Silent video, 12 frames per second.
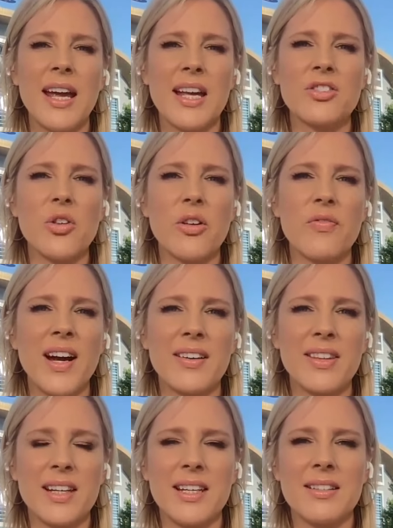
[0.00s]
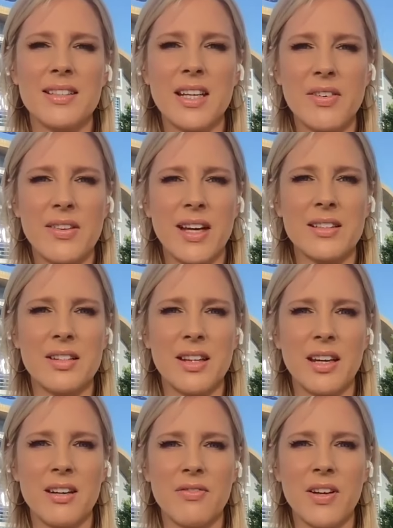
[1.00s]
And so the fact that he's giving that to the
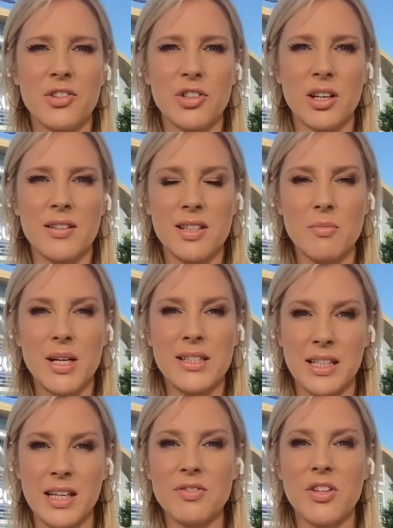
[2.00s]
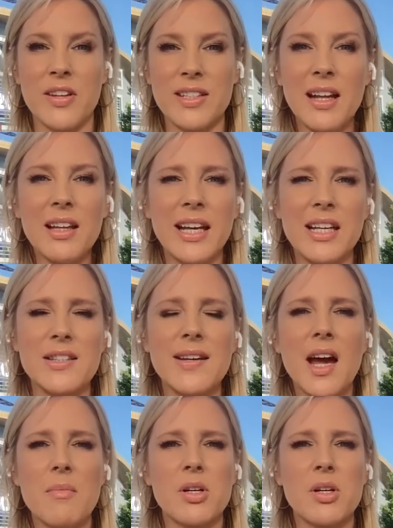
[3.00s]
convention, in some way, it's a gift to the delegates,